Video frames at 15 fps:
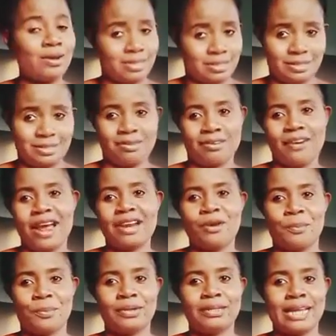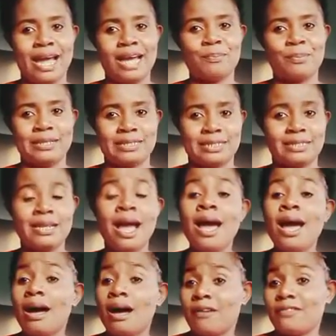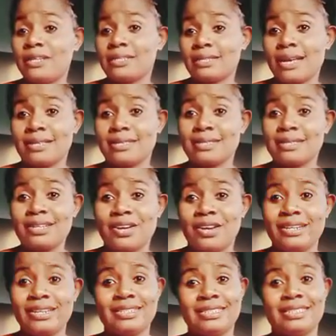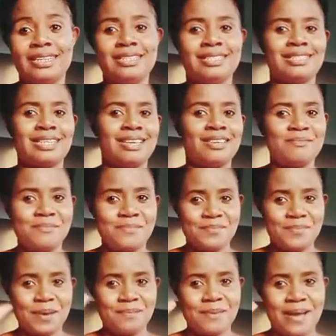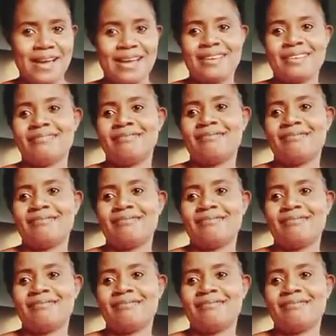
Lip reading: cause you to ride upon the high places of this earth. Still your Lady Jane is saying bye-bye.